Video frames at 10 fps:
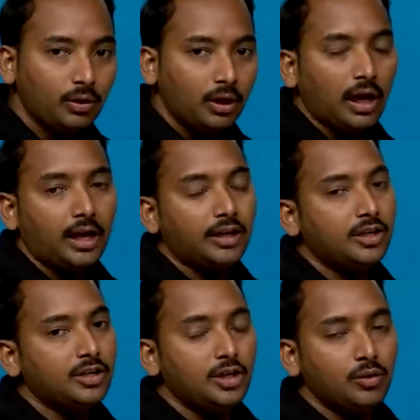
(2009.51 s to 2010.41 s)
and it is
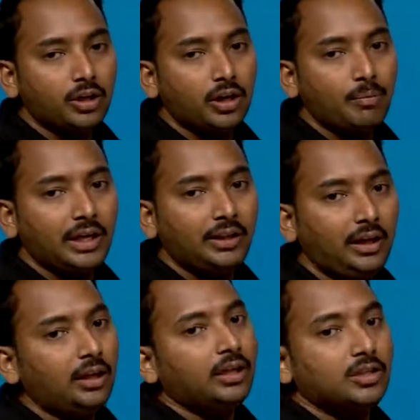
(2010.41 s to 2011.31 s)
denoted by the
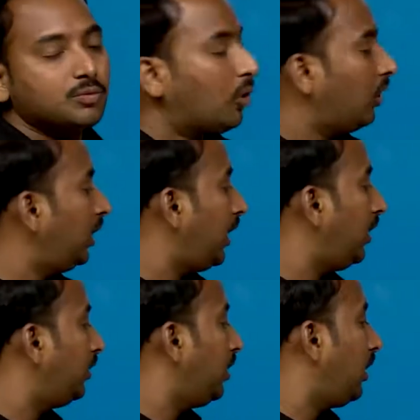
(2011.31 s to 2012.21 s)
small
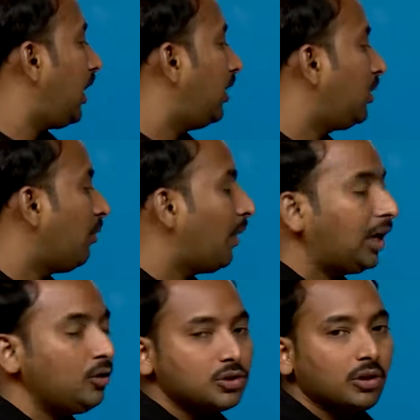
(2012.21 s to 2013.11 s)
n, and the
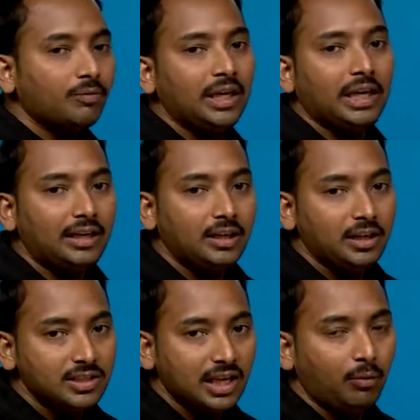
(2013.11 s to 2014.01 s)
values of the n
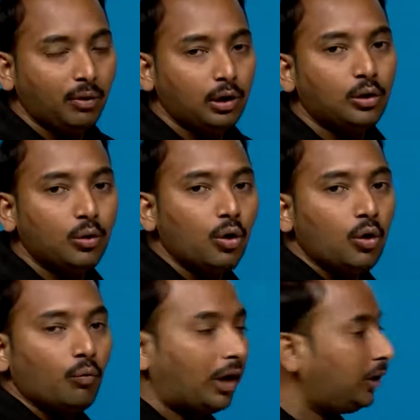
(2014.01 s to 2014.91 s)
is equal to
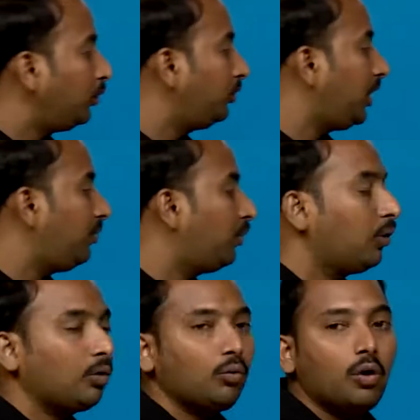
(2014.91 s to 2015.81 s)
1, 2, 3, 4
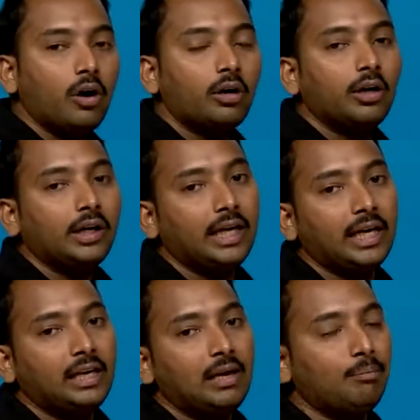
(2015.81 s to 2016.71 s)
or
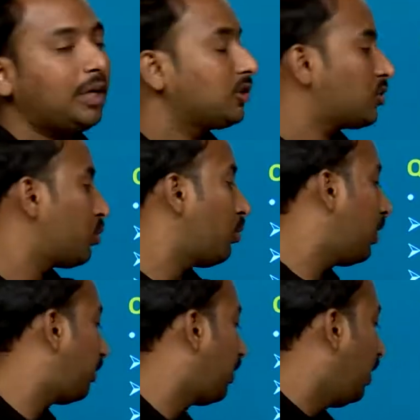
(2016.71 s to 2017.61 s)
KLM so on.